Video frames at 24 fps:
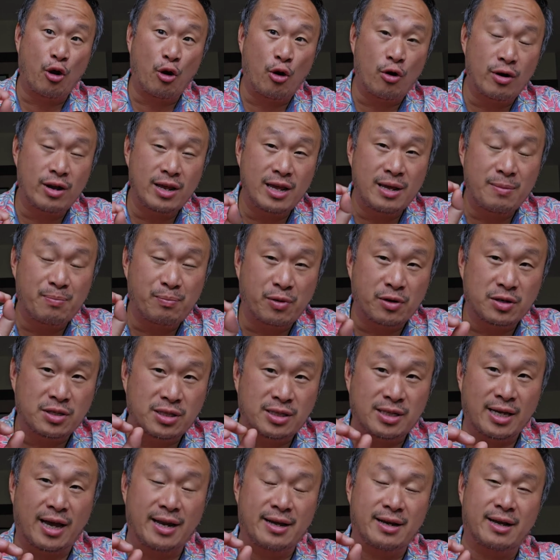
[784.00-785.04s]

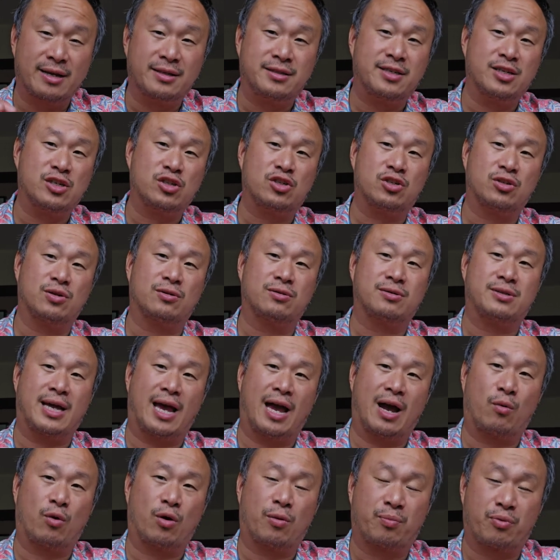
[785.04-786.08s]
30% additional
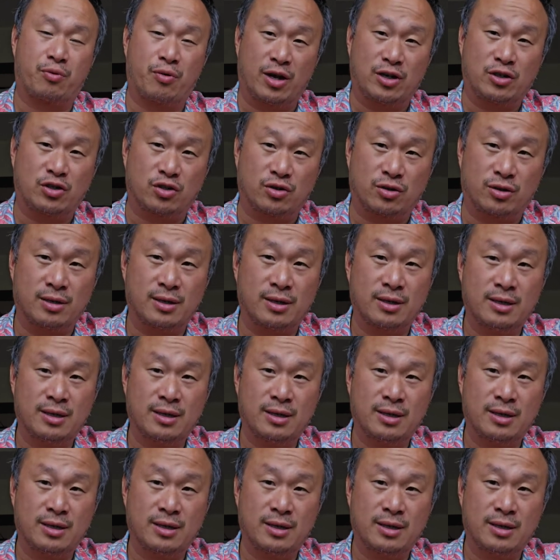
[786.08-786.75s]
downward pressure.